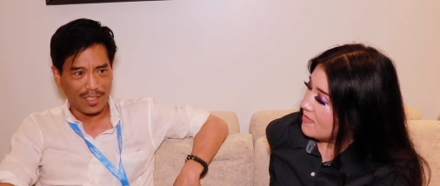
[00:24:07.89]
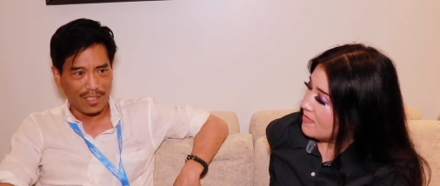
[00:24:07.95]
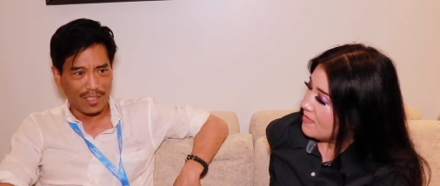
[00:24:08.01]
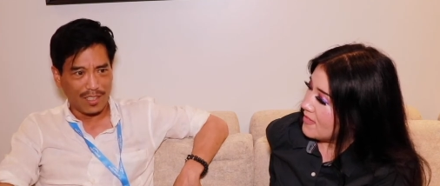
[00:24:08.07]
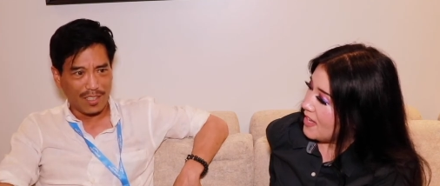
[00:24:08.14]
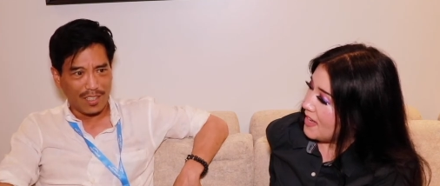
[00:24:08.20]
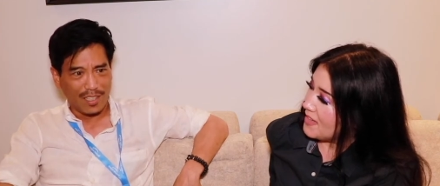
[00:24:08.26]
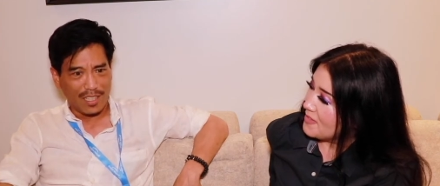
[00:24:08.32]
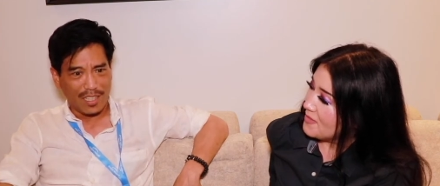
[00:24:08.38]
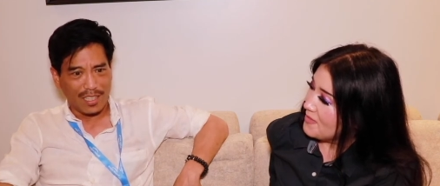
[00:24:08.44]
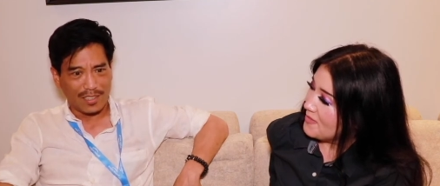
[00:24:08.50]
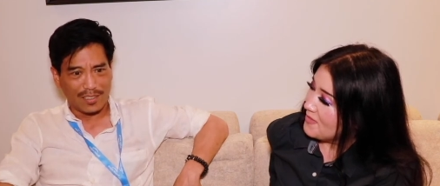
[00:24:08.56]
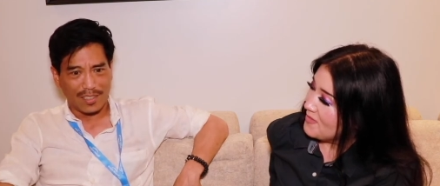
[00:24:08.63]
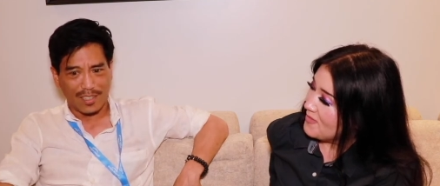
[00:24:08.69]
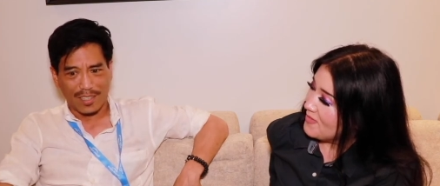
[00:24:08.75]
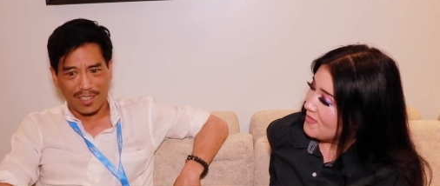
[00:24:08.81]
Speaker 1: Yeah. And
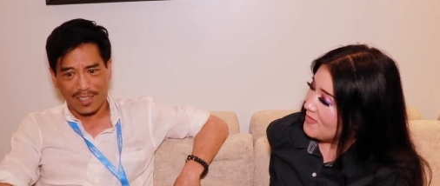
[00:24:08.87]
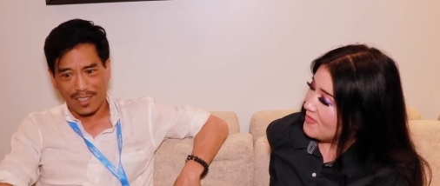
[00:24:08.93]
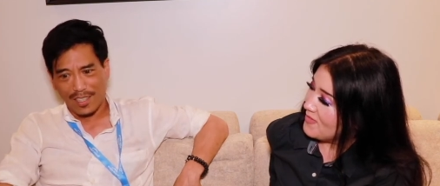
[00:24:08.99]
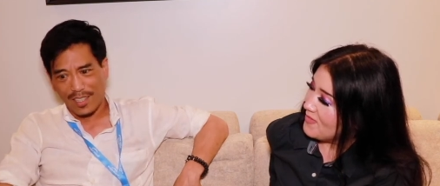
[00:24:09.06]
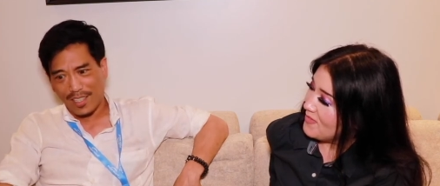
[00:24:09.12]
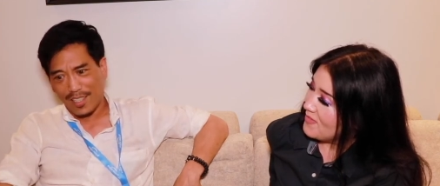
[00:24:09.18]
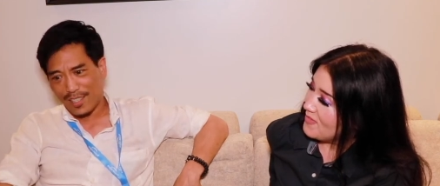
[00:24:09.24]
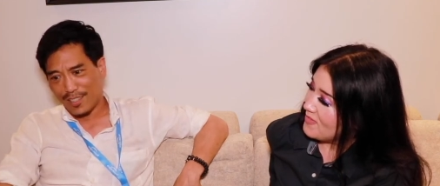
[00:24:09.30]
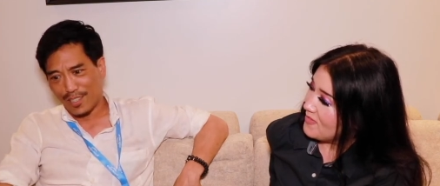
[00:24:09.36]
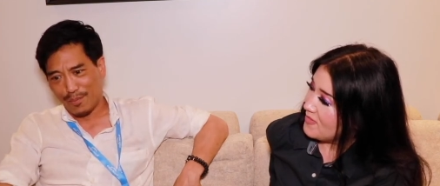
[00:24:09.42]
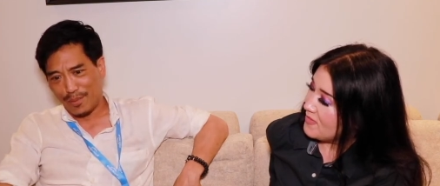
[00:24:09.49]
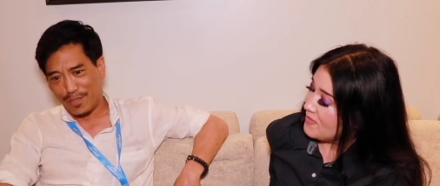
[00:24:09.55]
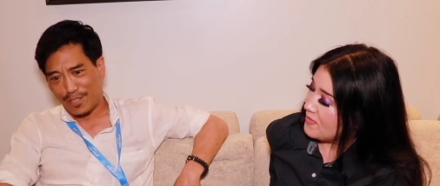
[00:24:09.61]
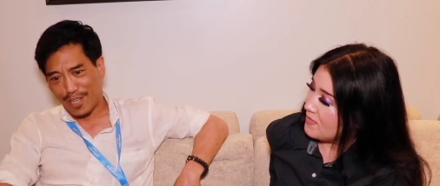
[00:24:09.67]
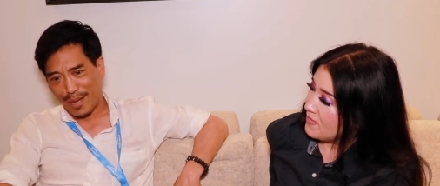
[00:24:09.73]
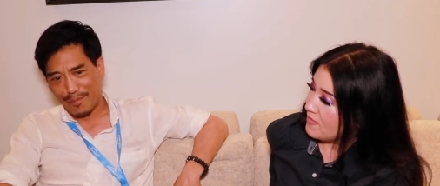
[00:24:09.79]
uh, couldn't be
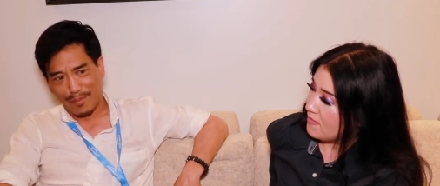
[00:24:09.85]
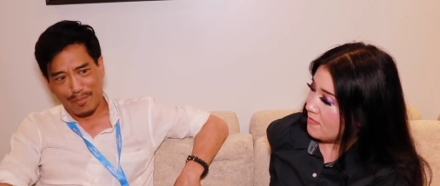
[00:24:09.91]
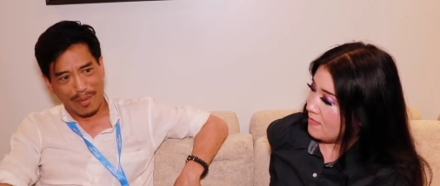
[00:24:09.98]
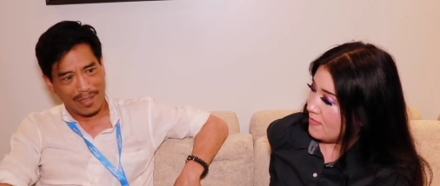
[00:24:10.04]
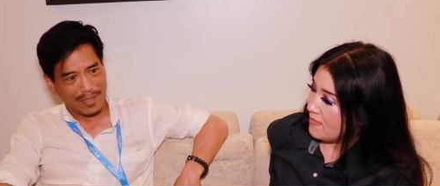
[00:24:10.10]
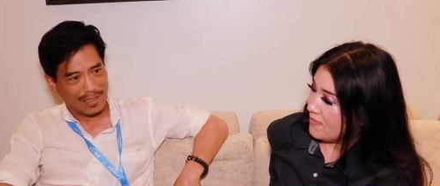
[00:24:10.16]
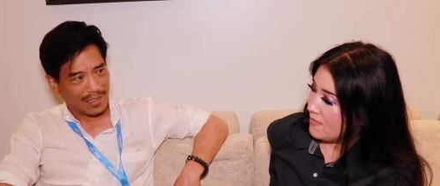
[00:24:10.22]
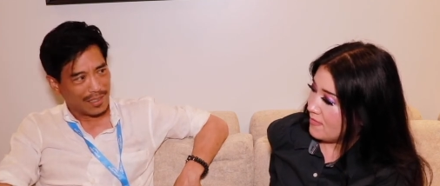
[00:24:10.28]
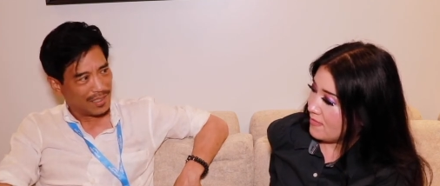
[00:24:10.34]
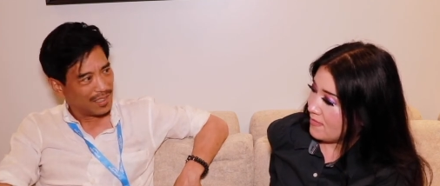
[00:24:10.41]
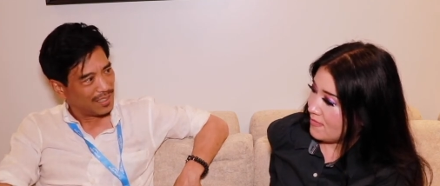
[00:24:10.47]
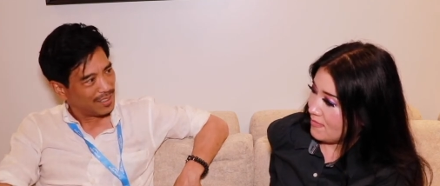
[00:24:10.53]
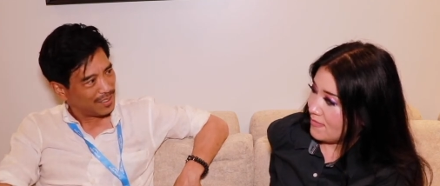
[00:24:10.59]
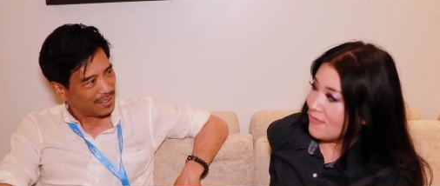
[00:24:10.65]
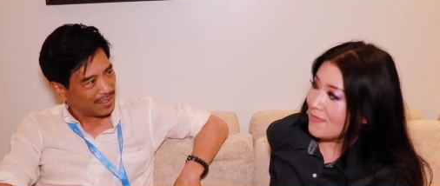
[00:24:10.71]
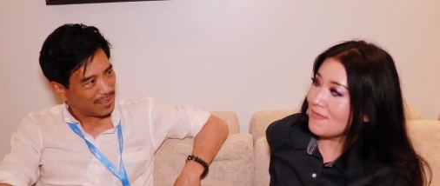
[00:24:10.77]
times better.
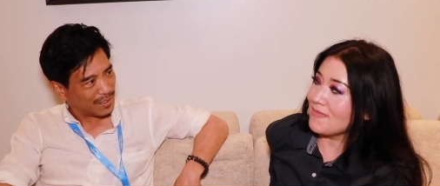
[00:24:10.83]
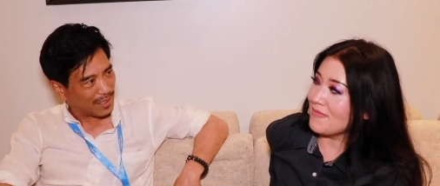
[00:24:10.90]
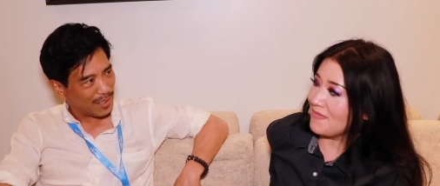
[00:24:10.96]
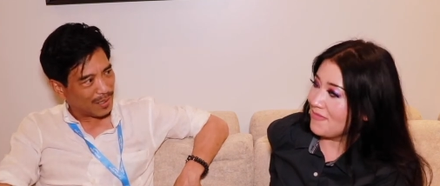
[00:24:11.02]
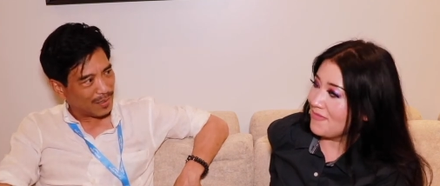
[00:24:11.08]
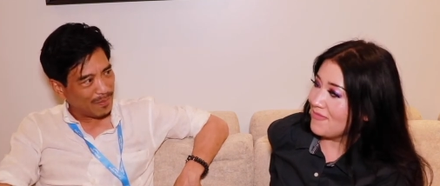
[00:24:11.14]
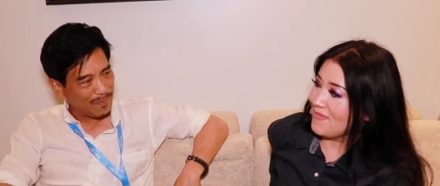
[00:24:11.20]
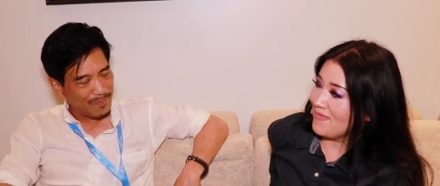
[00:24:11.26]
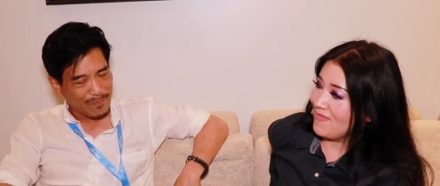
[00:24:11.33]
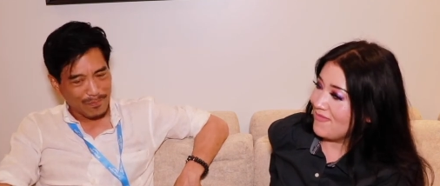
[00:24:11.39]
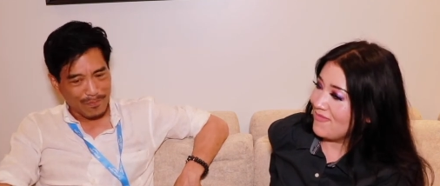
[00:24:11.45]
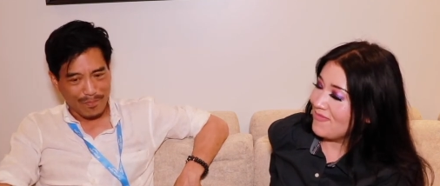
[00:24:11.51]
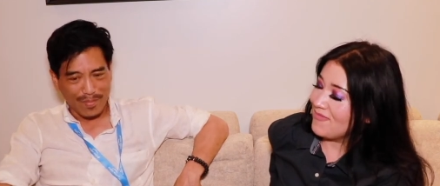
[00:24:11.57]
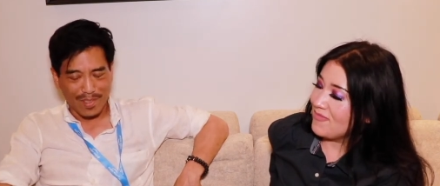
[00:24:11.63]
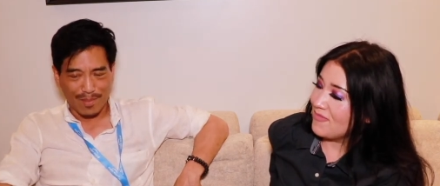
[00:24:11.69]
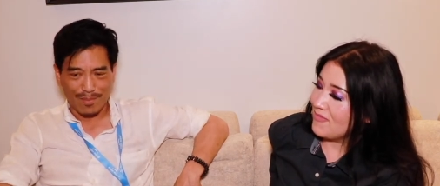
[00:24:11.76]
Mm-hmm. You know,
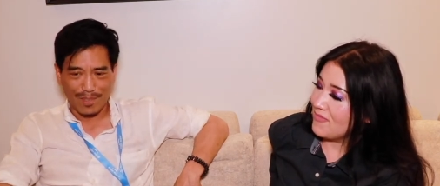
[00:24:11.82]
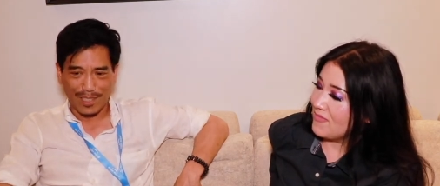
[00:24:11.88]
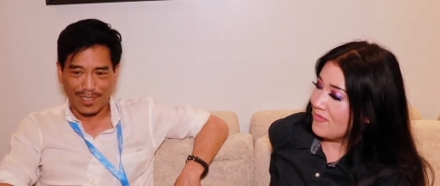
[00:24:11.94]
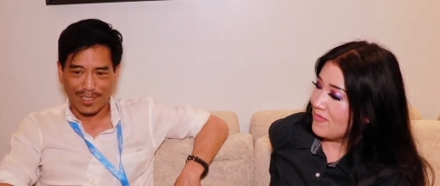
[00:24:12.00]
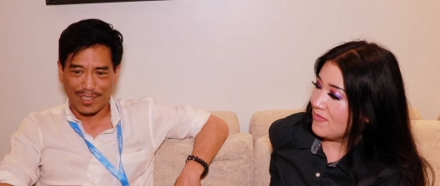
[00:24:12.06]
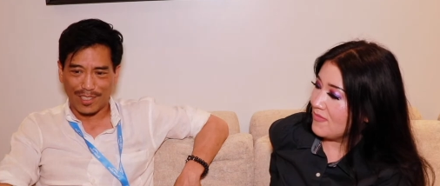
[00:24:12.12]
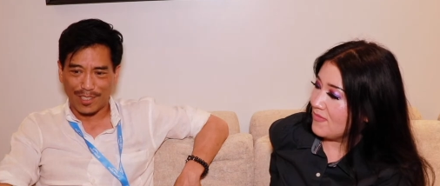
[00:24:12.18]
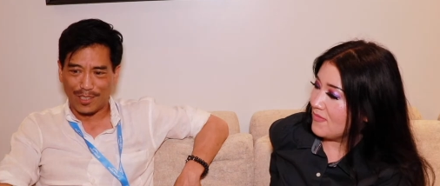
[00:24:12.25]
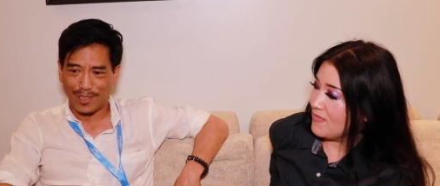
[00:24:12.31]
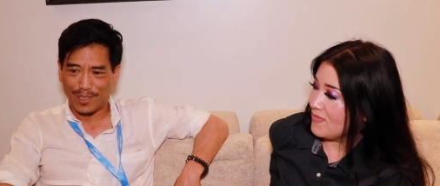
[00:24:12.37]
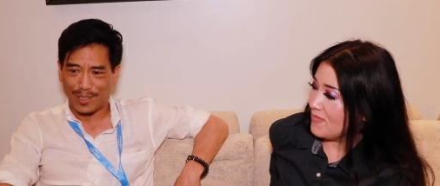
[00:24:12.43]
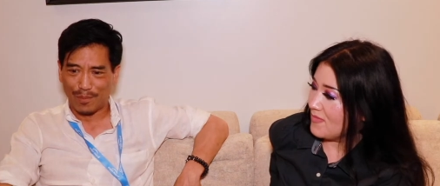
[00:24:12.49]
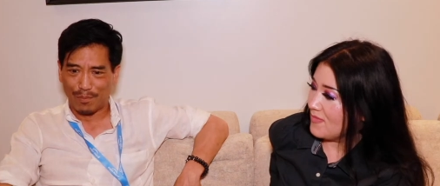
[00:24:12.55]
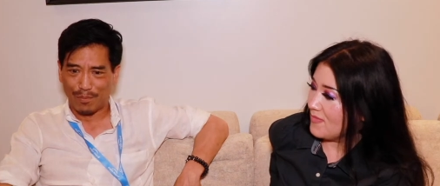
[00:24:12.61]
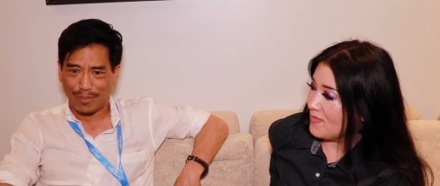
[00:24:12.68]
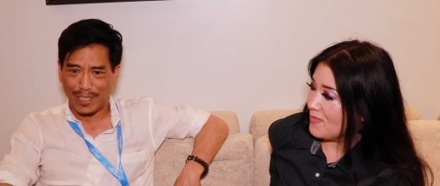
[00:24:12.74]
I'm like, this is a good little
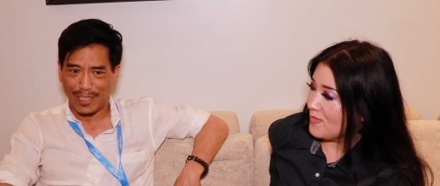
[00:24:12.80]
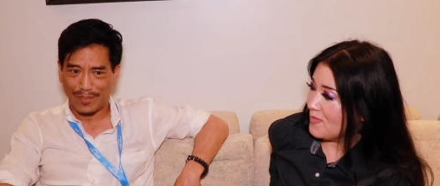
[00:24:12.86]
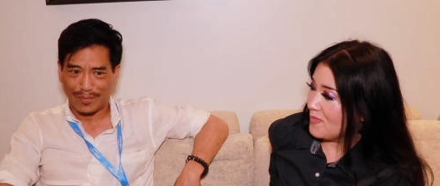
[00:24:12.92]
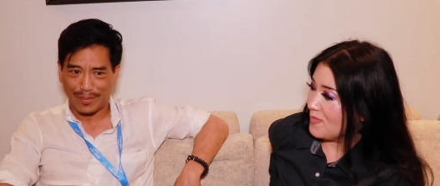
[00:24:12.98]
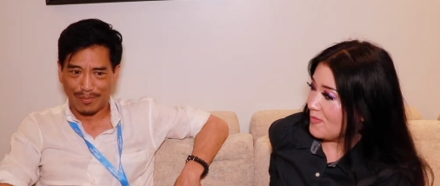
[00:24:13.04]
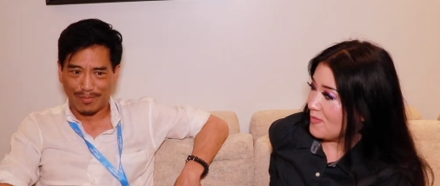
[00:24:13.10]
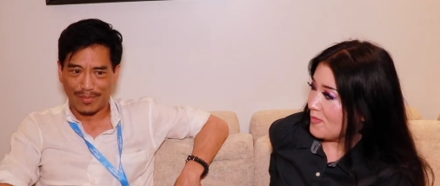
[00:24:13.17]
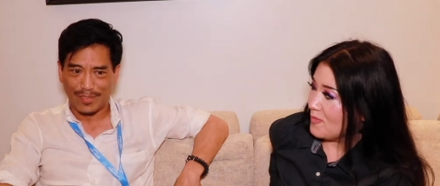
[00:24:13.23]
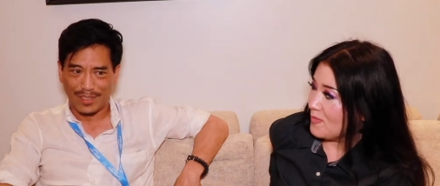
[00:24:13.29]
break from